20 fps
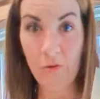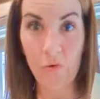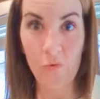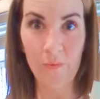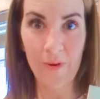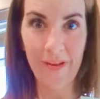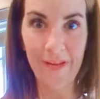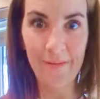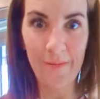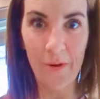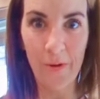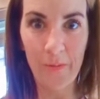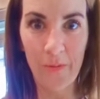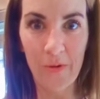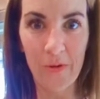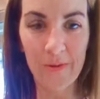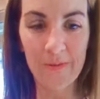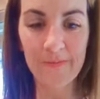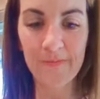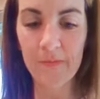many
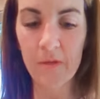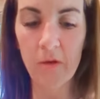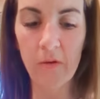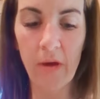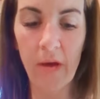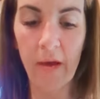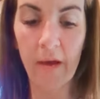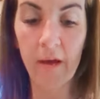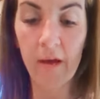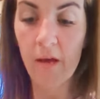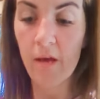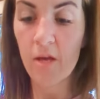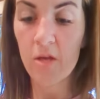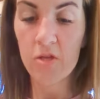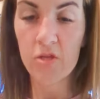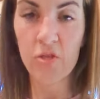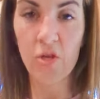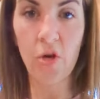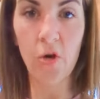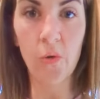purple. Okay, so
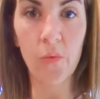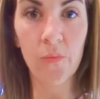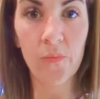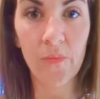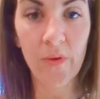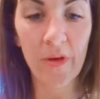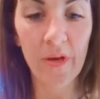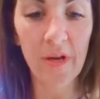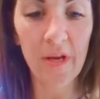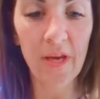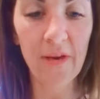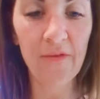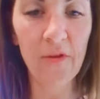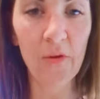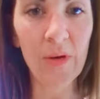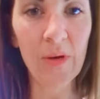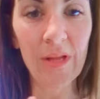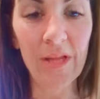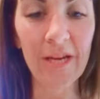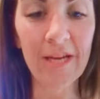I'm gonna give you a
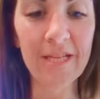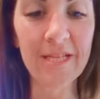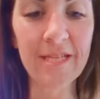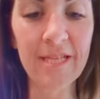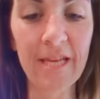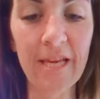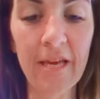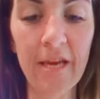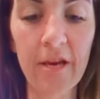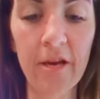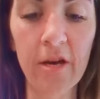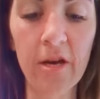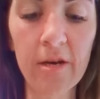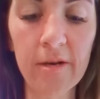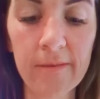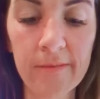look-see here.